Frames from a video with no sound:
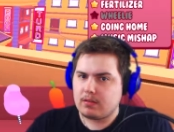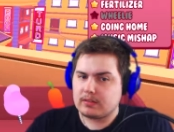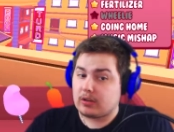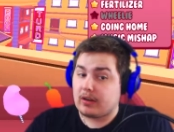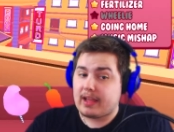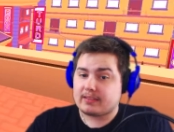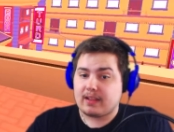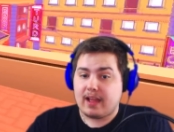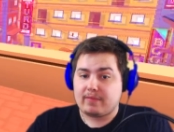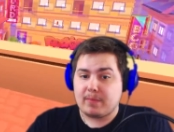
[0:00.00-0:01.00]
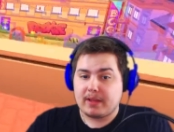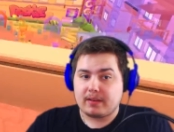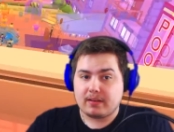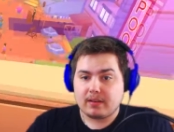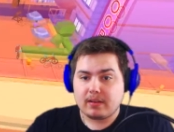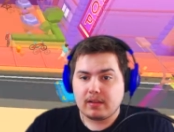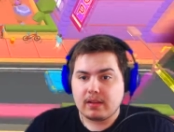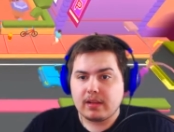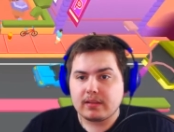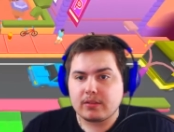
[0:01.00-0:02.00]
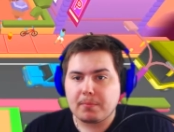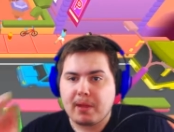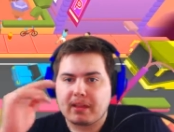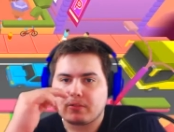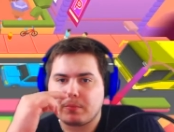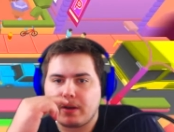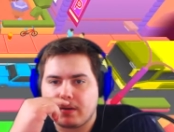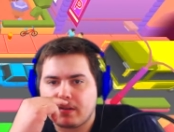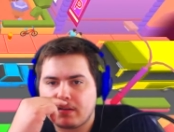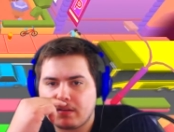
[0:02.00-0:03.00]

This is our last life, man. Is there a bathroom here?